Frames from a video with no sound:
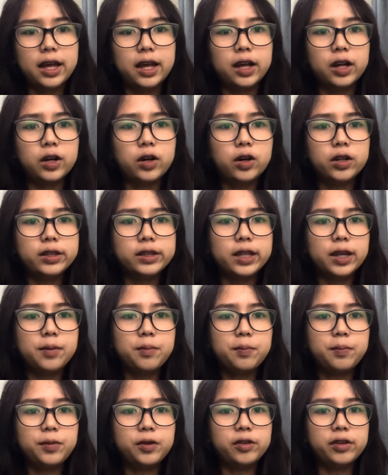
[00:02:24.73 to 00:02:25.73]

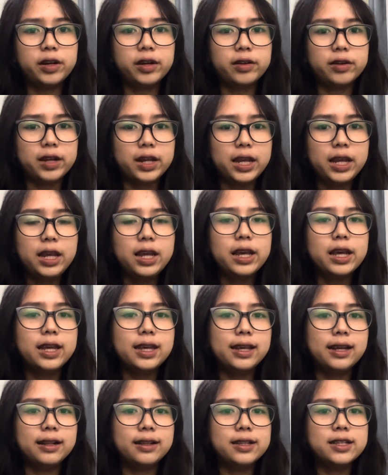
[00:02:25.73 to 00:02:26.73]
Contemporary
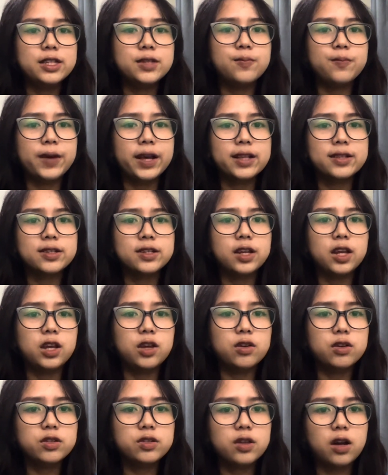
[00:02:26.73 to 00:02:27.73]
English makes
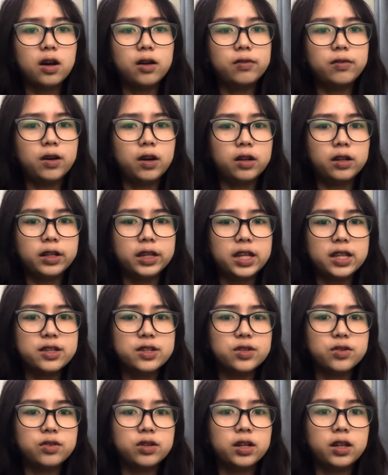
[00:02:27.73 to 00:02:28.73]
use of only
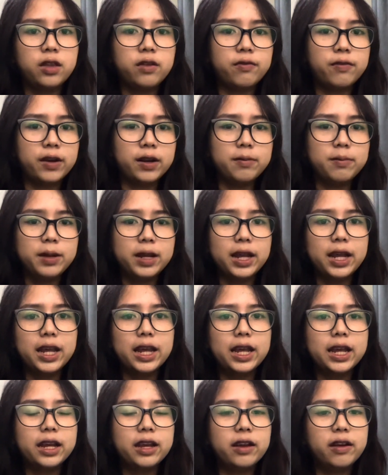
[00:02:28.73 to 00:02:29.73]
two adverbs,
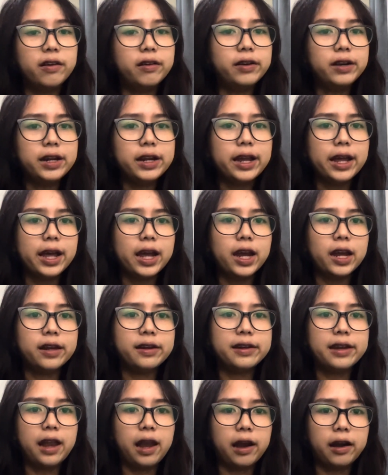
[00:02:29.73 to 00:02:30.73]
here and
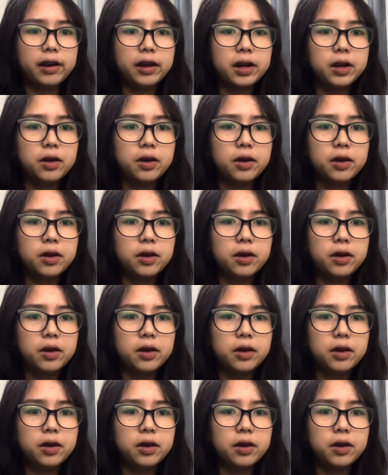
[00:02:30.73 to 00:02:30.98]
there,